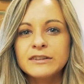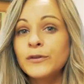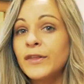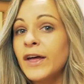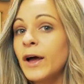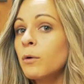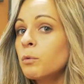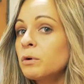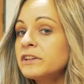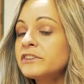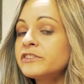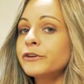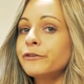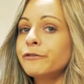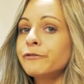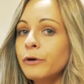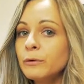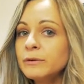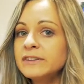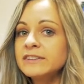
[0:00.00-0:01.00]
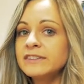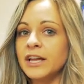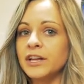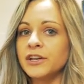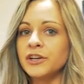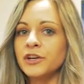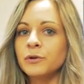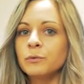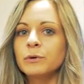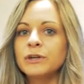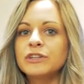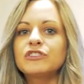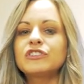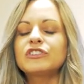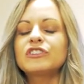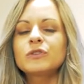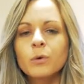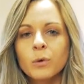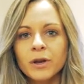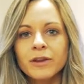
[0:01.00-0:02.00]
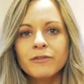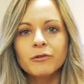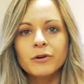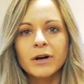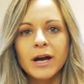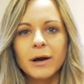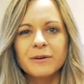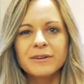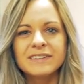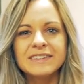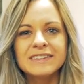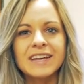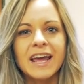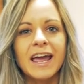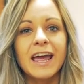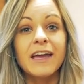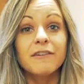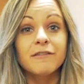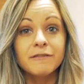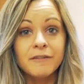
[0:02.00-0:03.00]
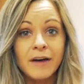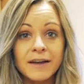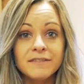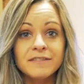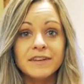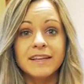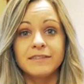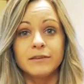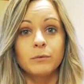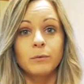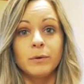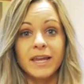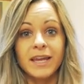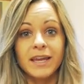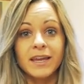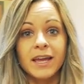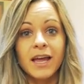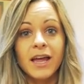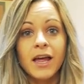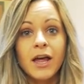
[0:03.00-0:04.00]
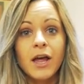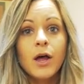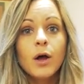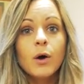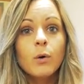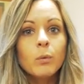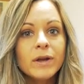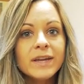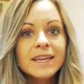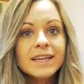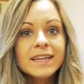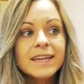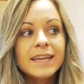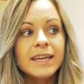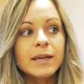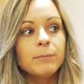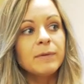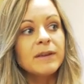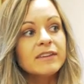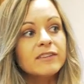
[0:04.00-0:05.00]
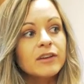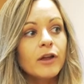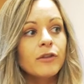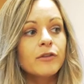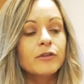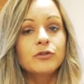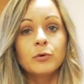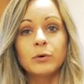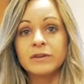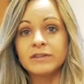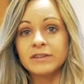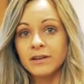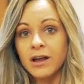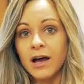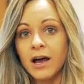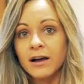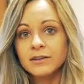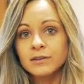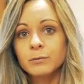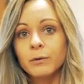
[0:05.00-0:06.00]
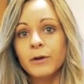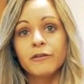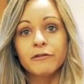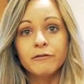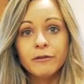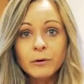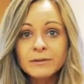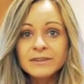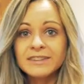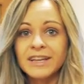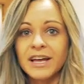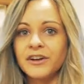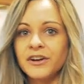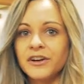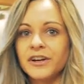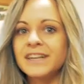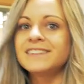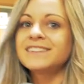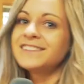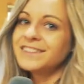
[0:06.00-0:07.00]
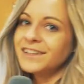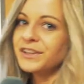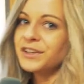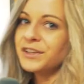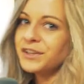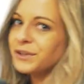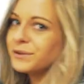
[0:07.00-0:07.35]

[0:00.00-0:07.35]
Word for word: so that once our phone center reaches twenty-four hours a day, five days a week, we can keep these other doors locked while the phone center is still in